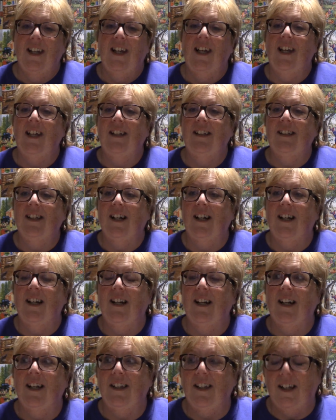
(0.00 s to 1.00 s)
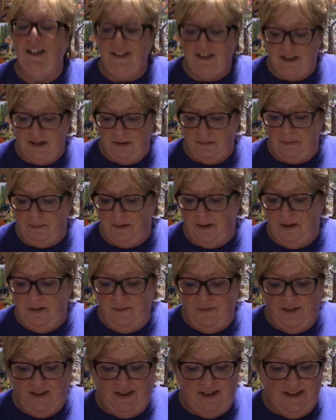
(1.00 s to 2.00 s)
And I thought this was
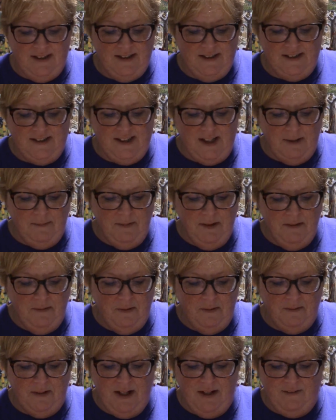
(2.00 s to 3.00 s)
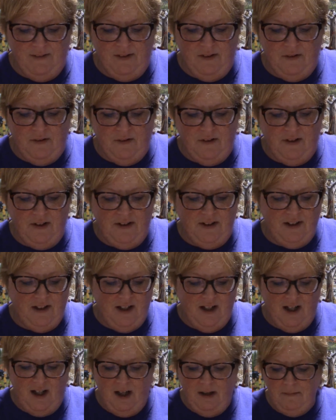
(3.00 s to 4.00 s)
perfect in the summer when we're having corn on the
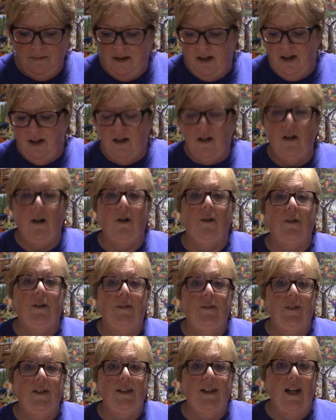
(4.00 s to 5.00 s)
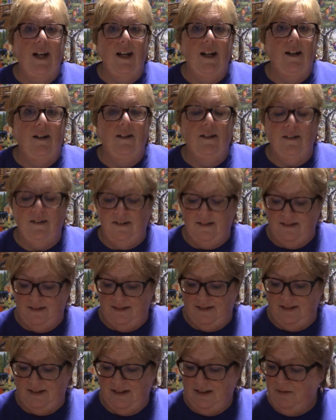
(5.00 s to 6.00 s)
cob. Or even now.
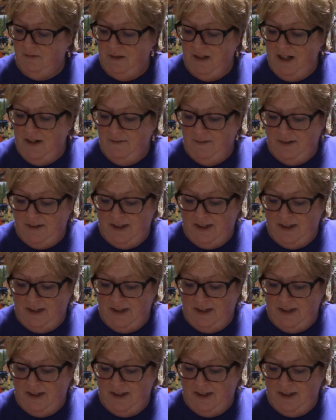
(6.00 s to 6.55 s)
Whenever,